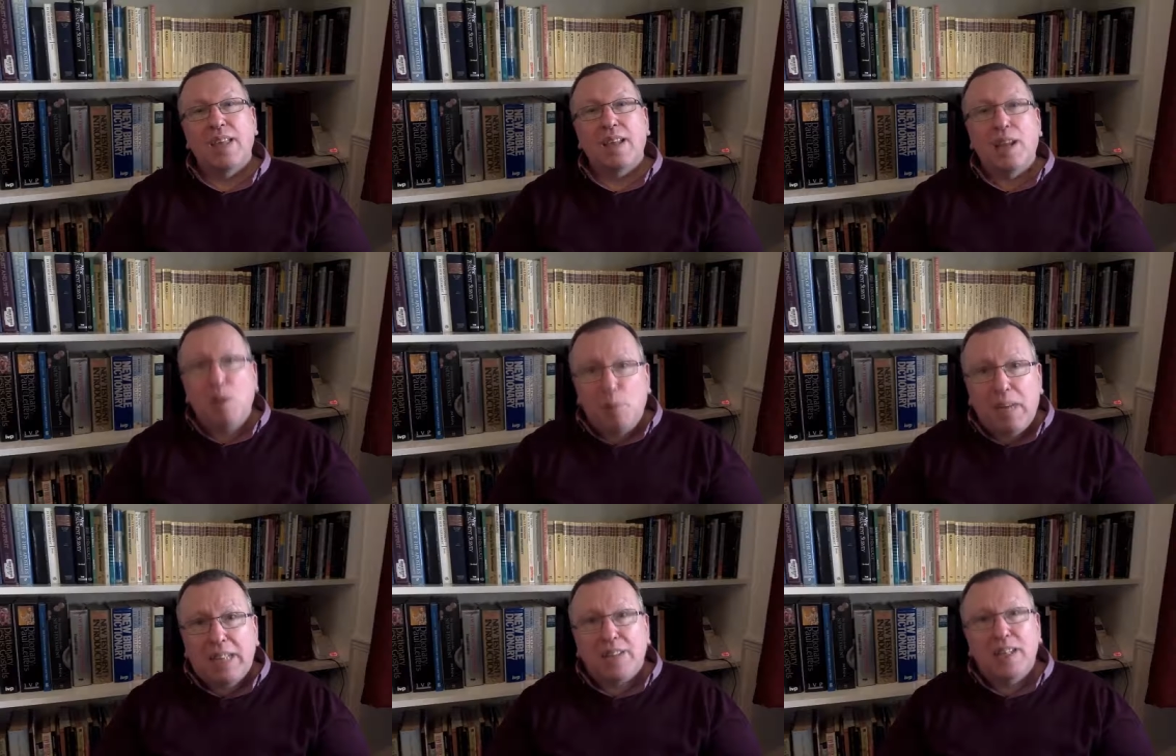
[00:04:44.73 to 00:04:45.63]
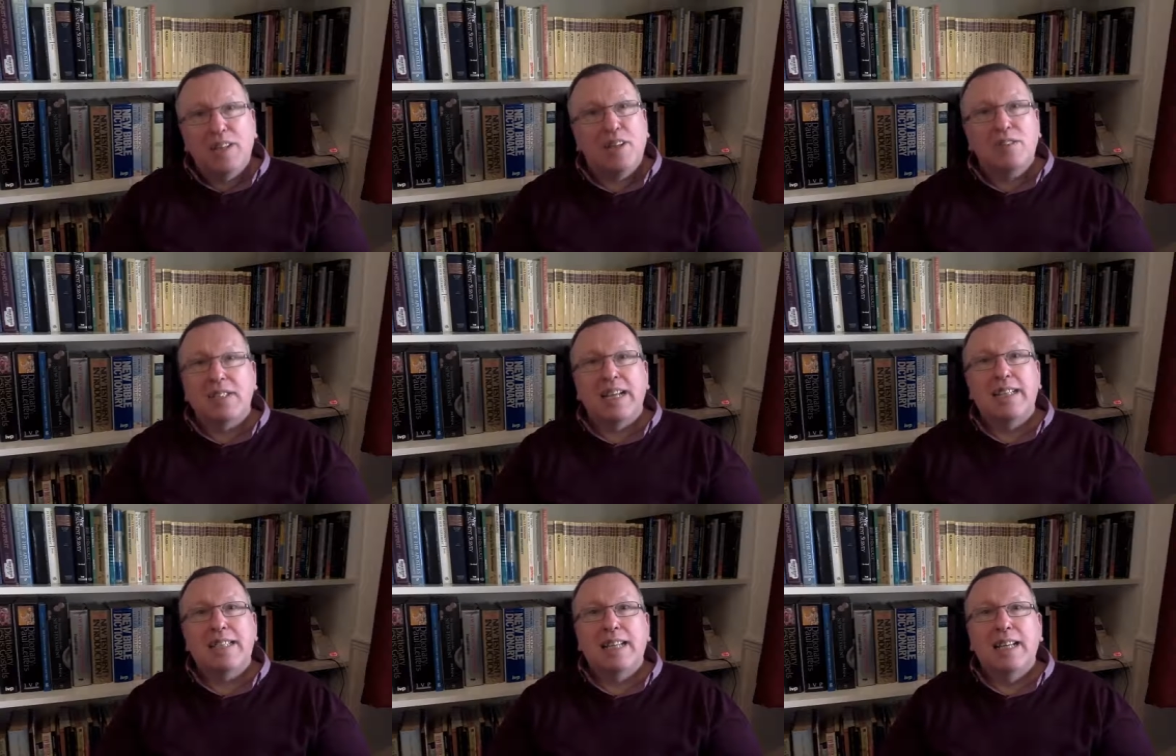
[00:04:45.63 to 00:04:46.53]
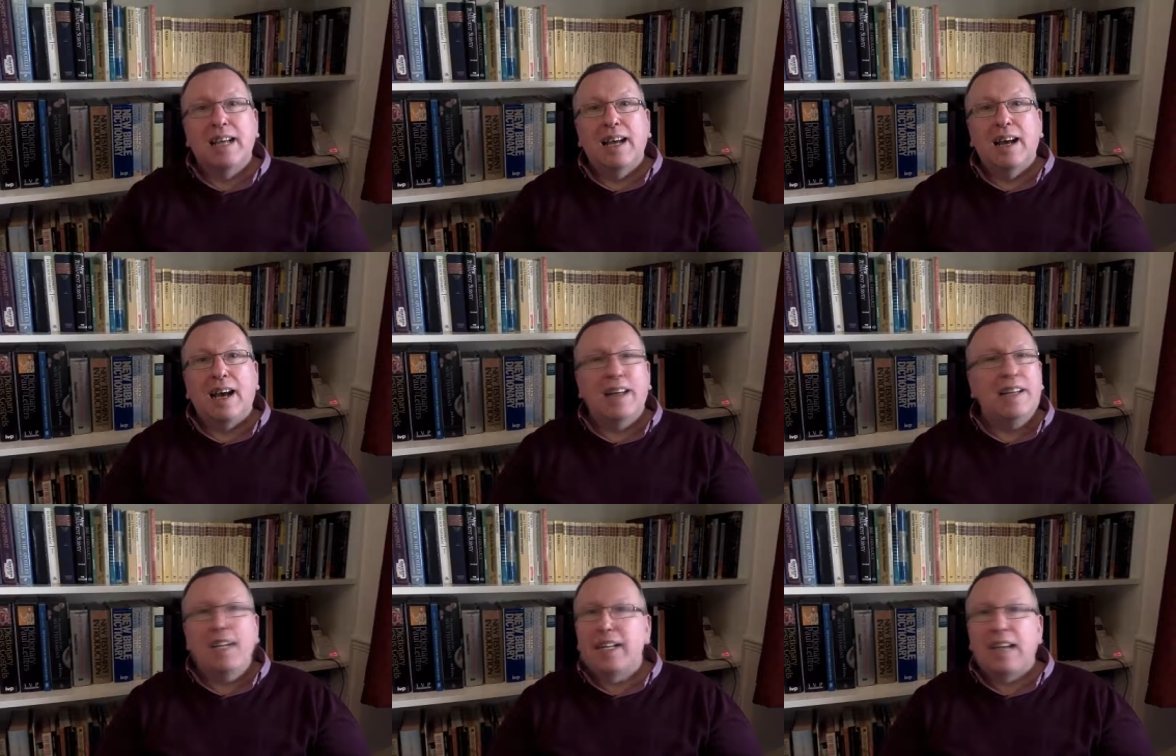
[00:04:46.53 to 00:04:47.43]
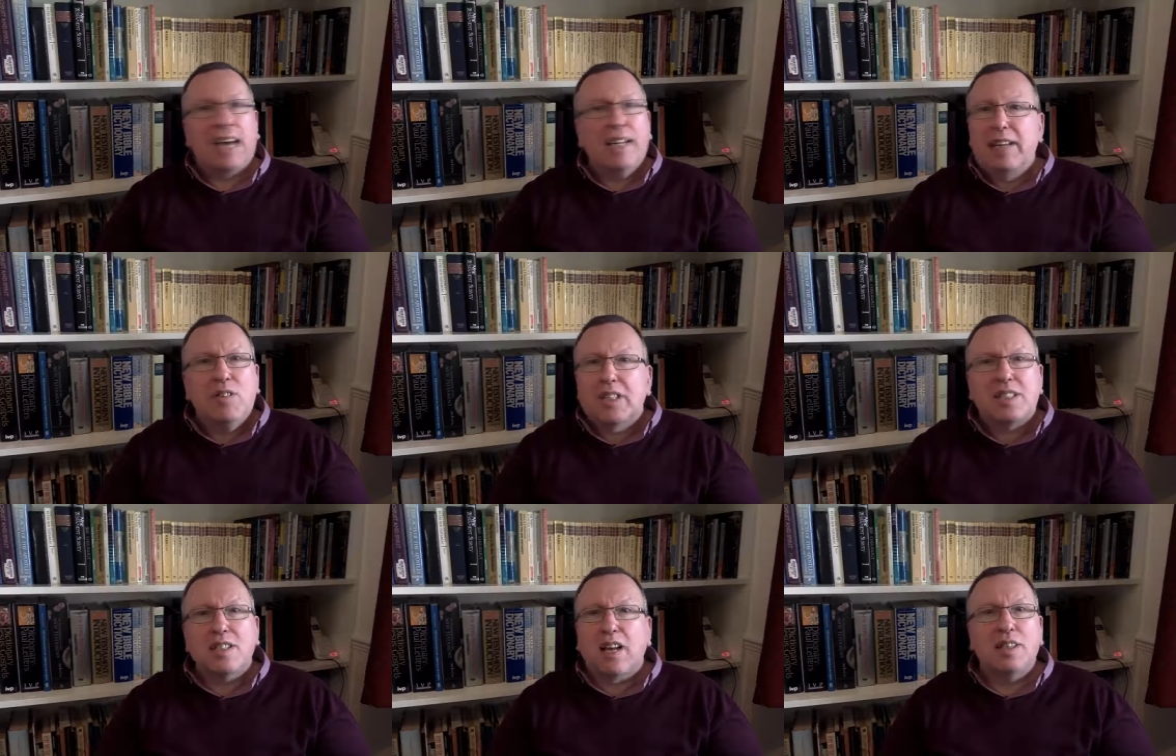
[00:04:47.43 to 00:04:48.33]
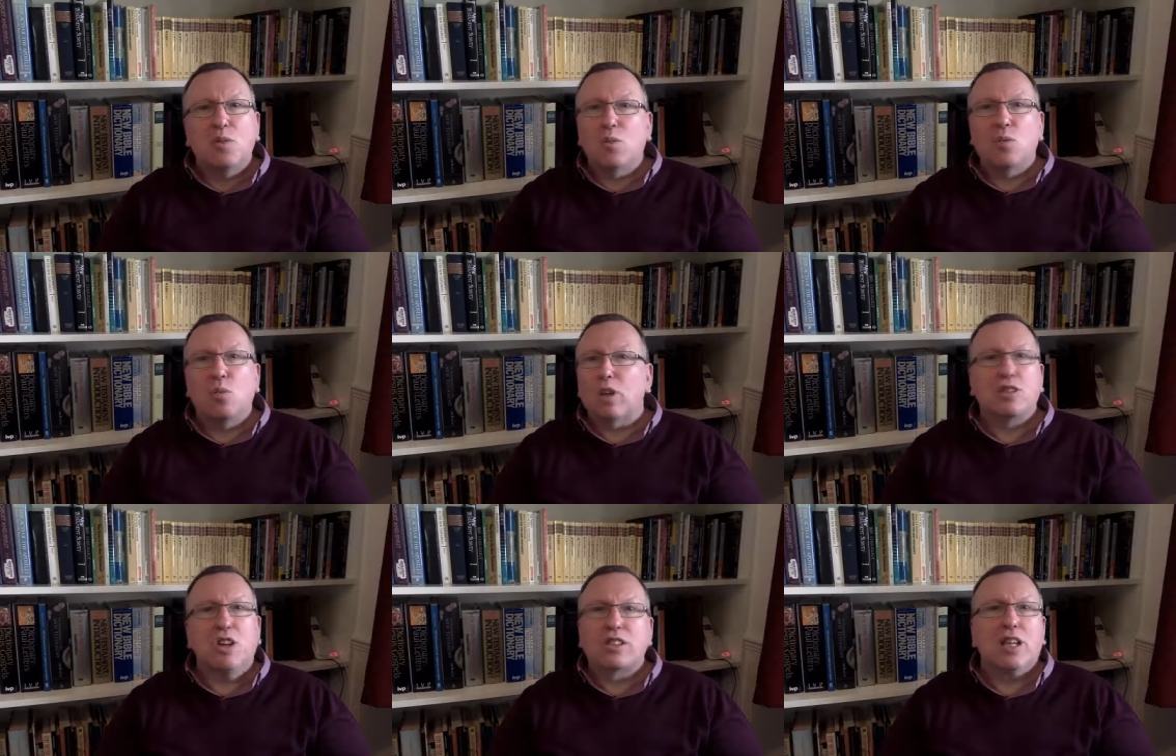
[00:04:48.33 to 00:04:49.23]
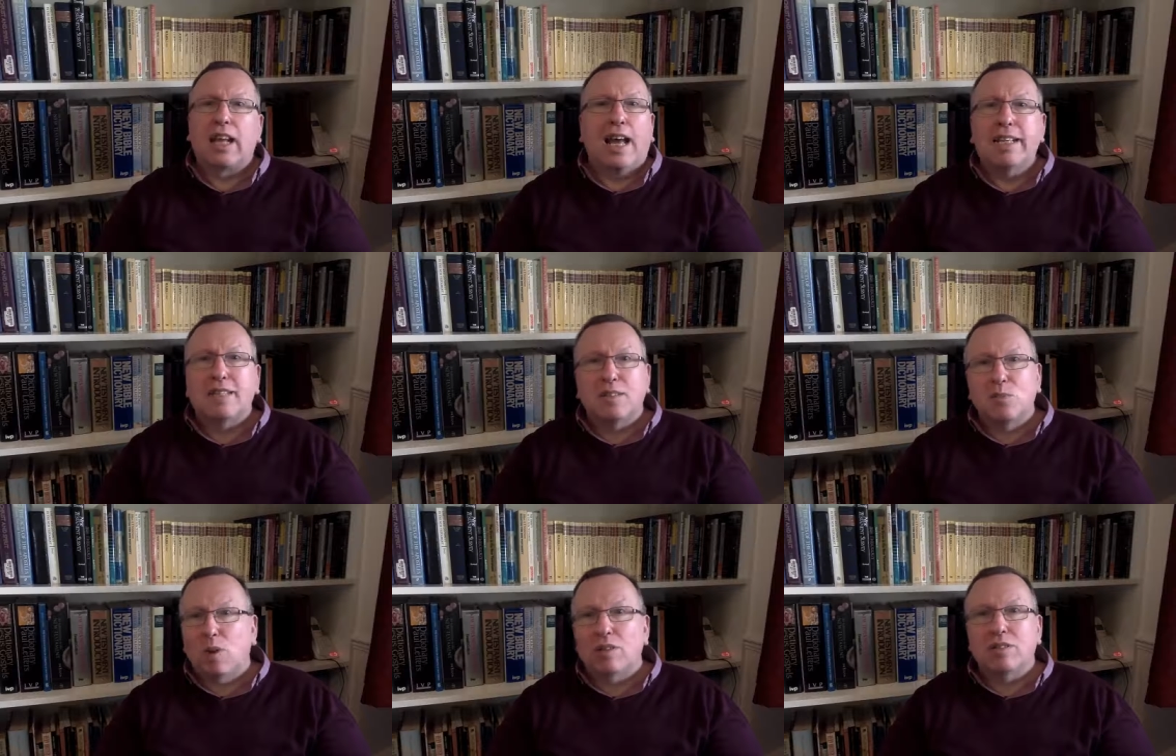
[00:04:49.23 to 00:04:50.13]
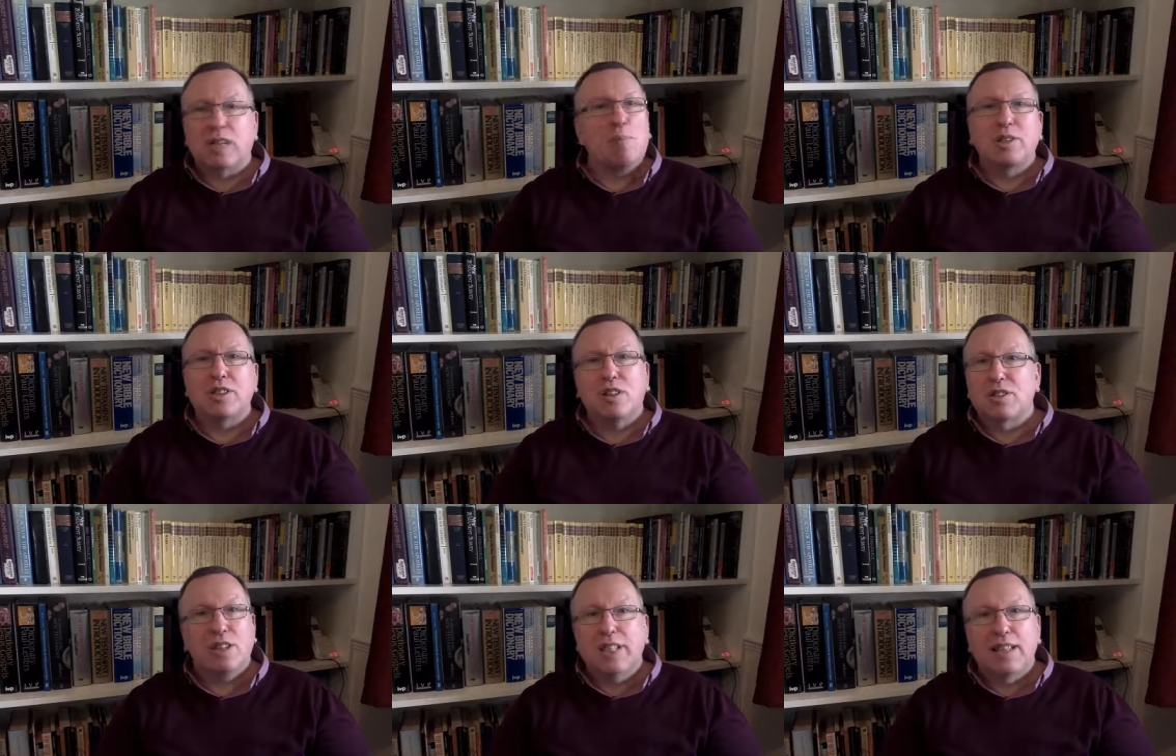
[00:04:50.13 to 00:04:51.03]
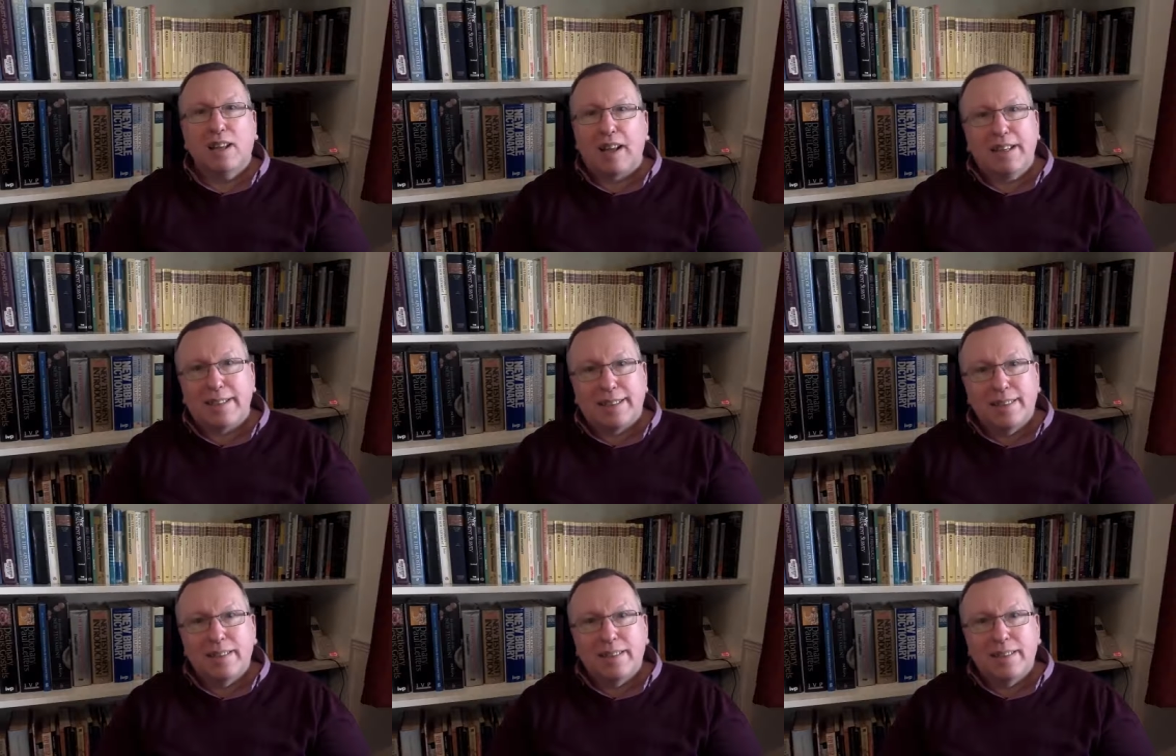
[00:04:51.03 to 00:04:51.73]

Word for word: Can you imagine in those days? I hadn't even decided what church I liked and what type of church I didn't like.